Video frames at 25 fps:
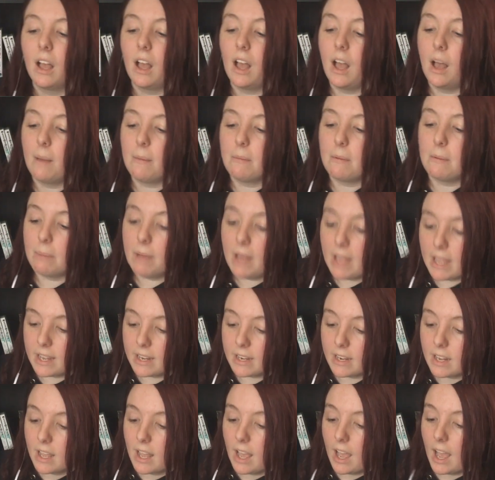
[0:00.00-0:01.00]
um,
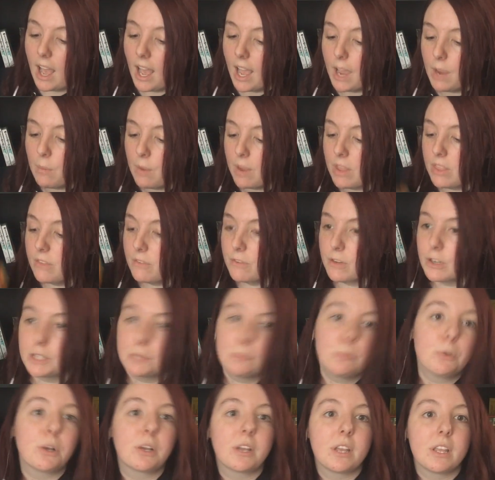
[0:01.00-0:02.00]
but I read the
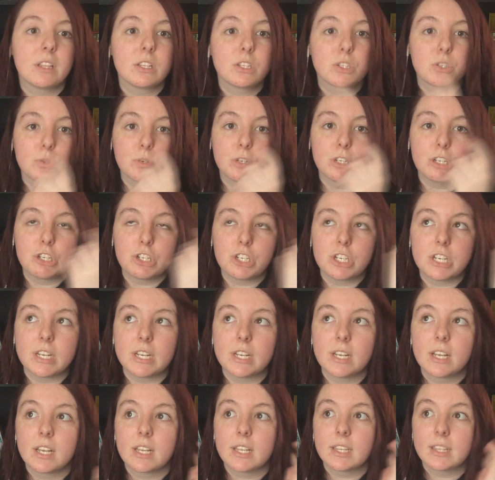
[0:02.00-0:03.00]
first book in this
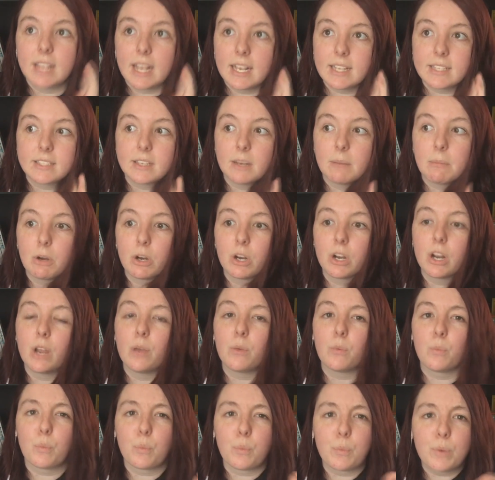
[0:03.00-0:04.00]
trilogy last summer.
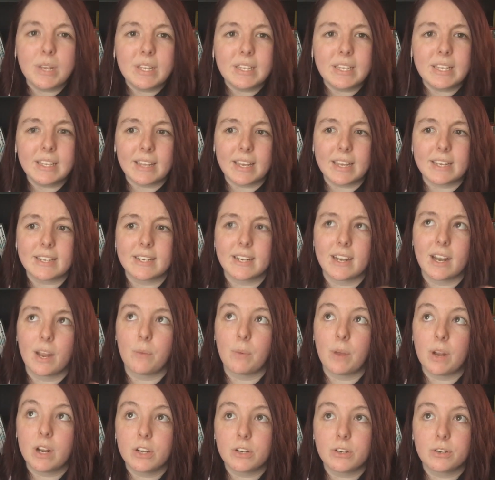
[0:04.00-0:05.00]
I really liked it. I
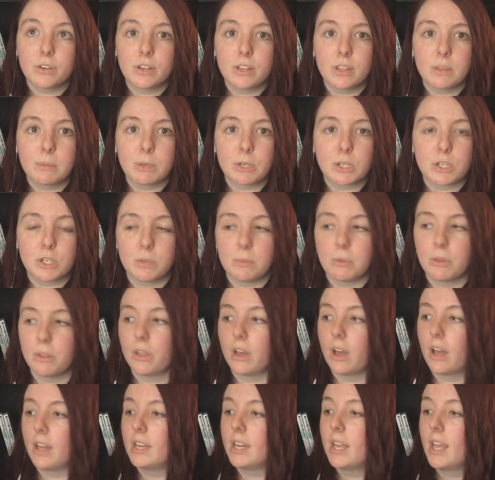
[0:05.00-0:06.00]
read it during the
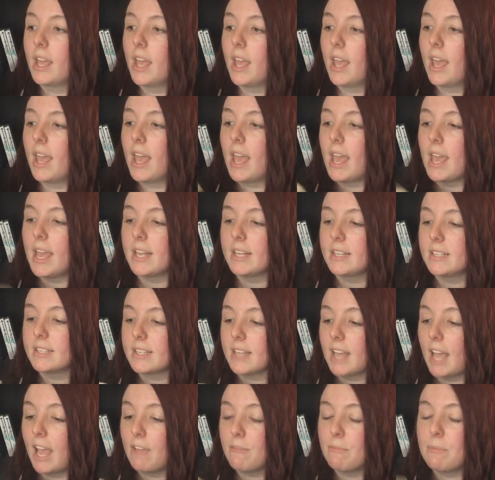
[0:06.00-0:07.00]
booktubeathon,
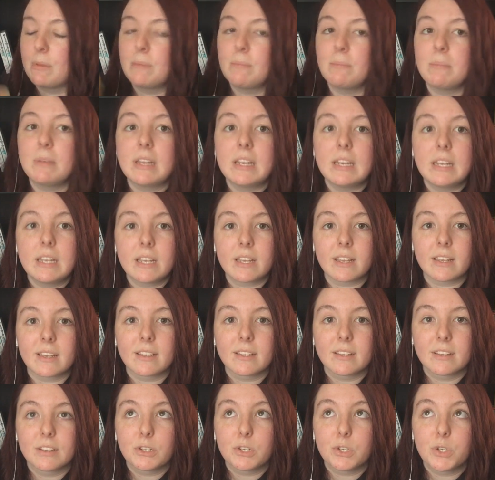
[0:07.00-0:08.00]
and I've been
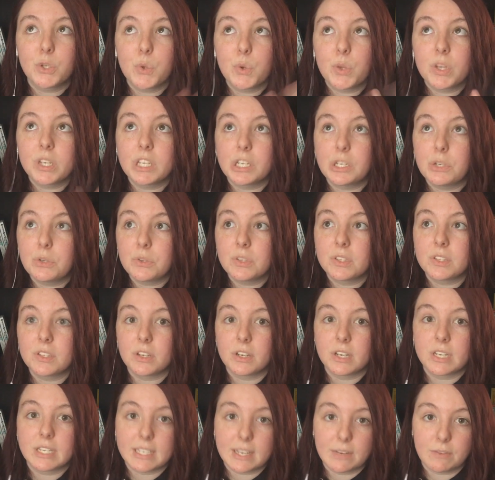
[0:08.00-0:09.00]
meaning to continue the
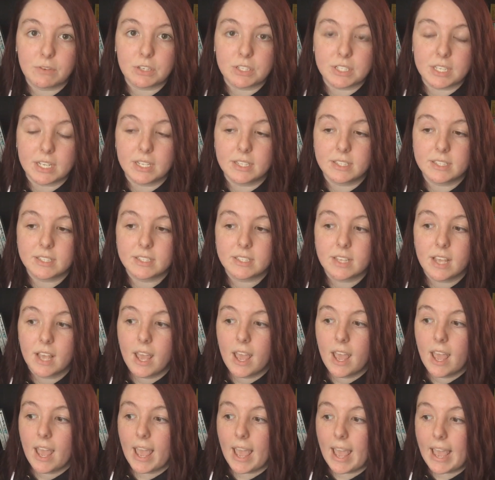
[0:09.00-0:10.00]
series ever since.
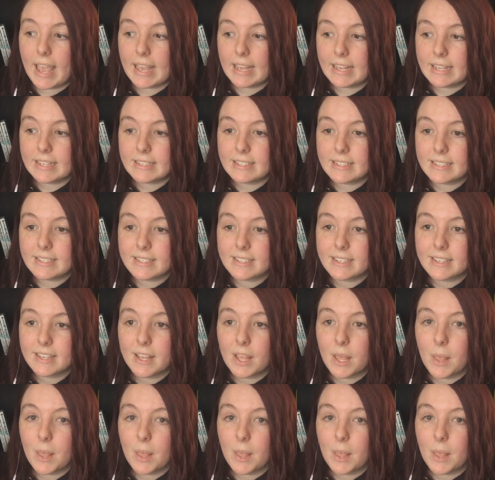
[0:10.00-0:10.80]
And